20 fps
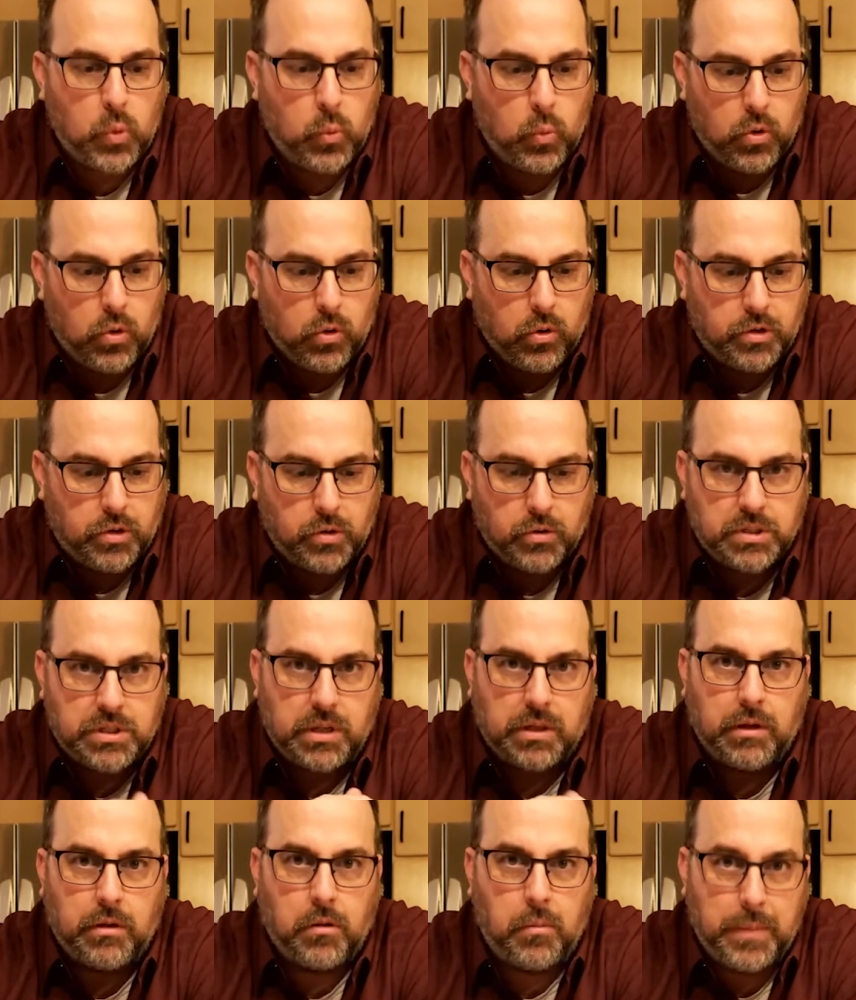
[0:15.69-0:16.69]
We're doing
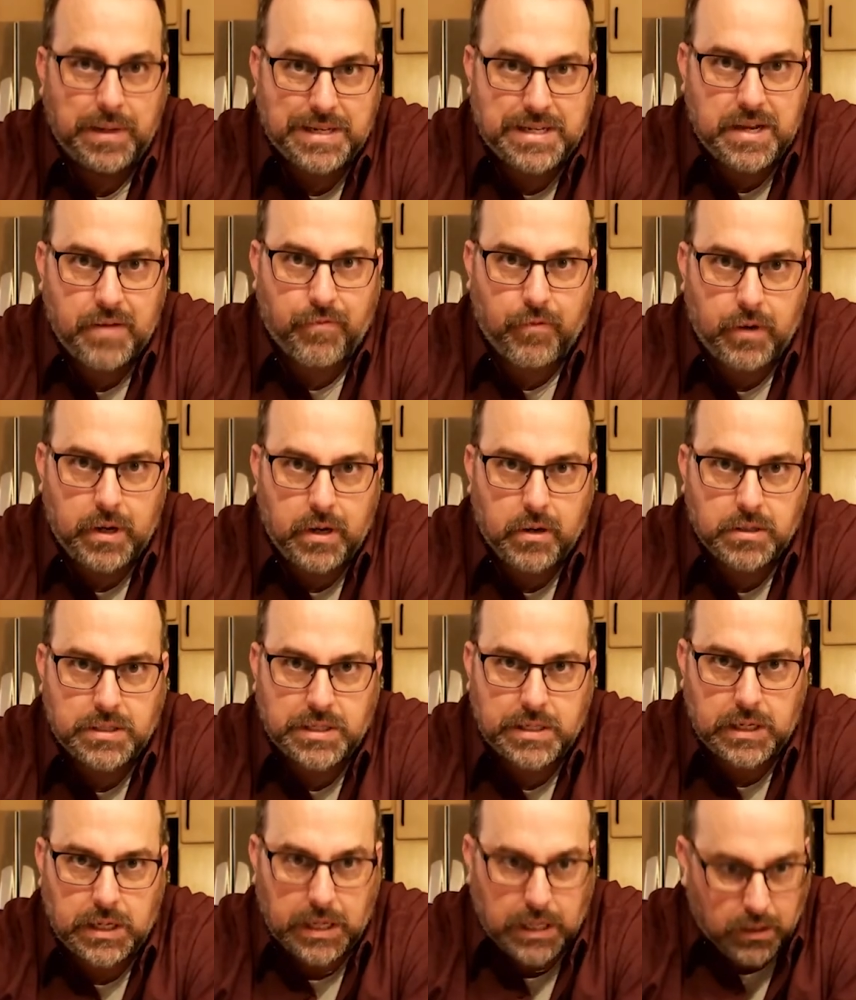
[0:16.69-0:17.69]
something a little bit different here
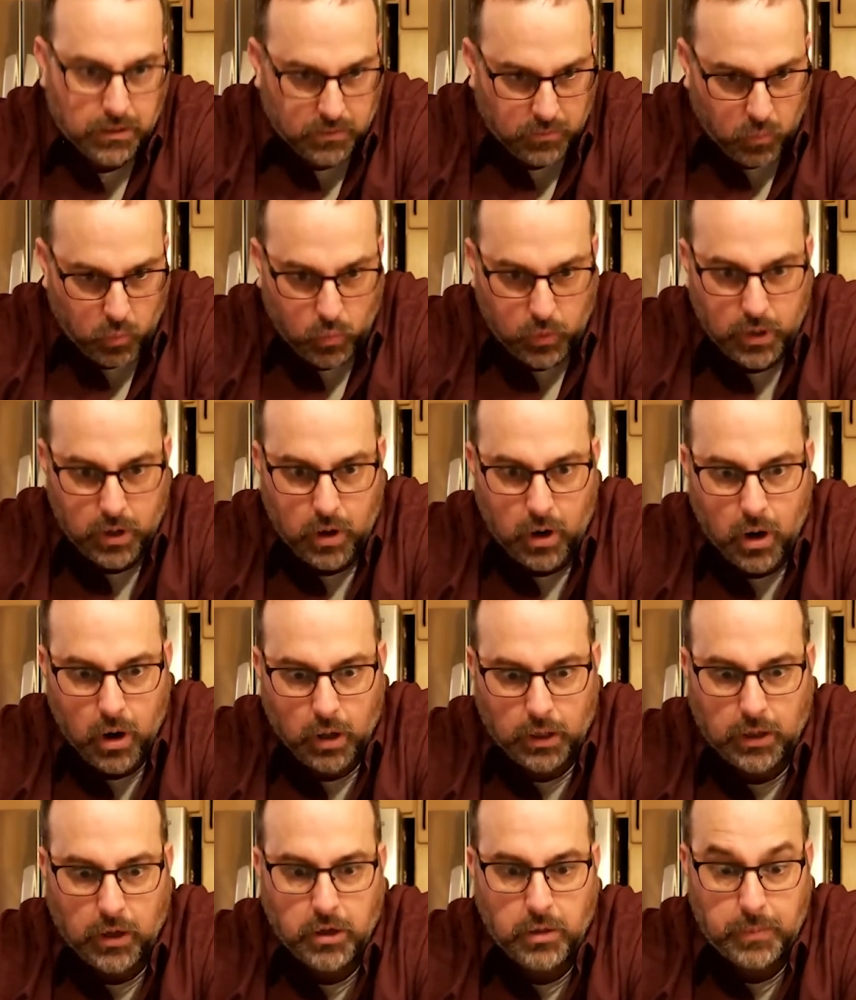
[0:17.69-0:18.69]
tonight. We
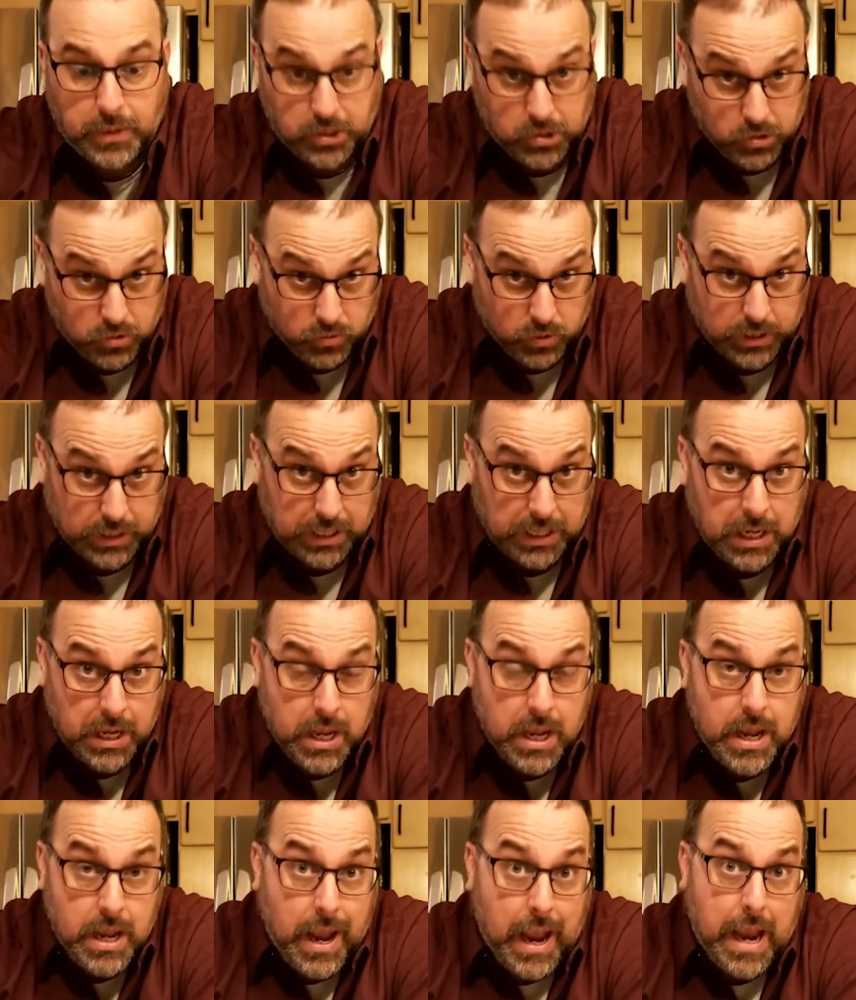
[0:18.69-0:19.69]
are going to be doing
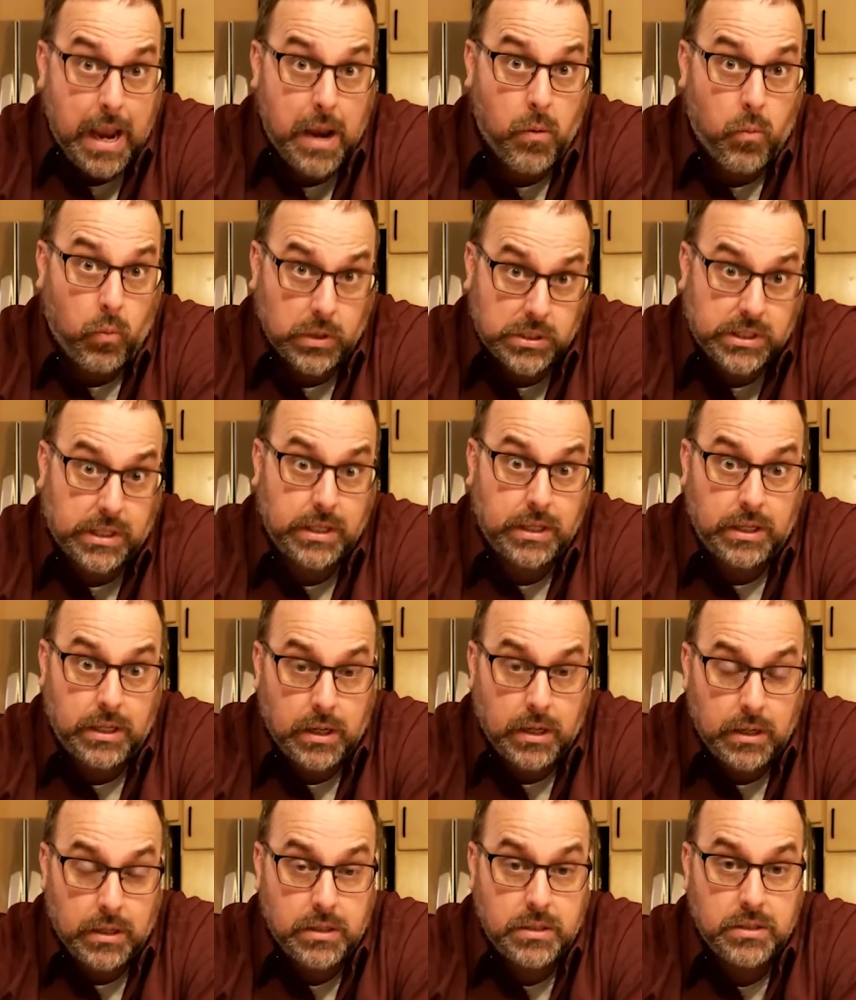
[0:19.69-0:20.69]
a
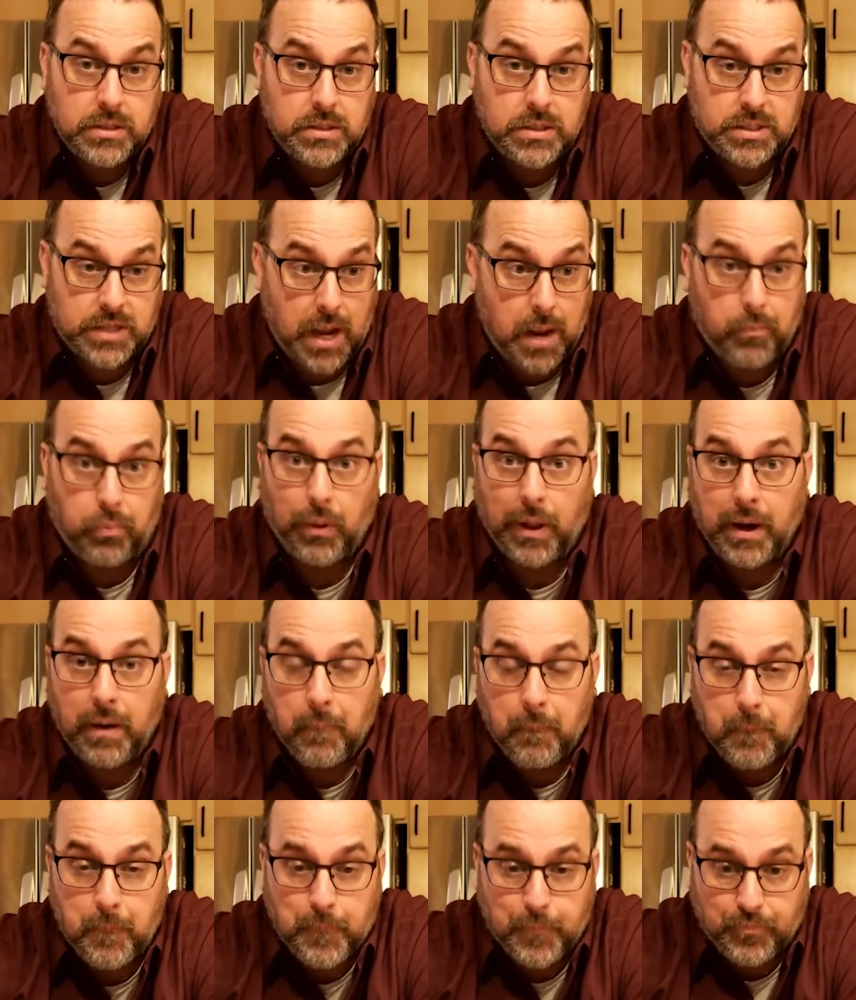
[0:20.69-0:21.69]
whiskey sampling,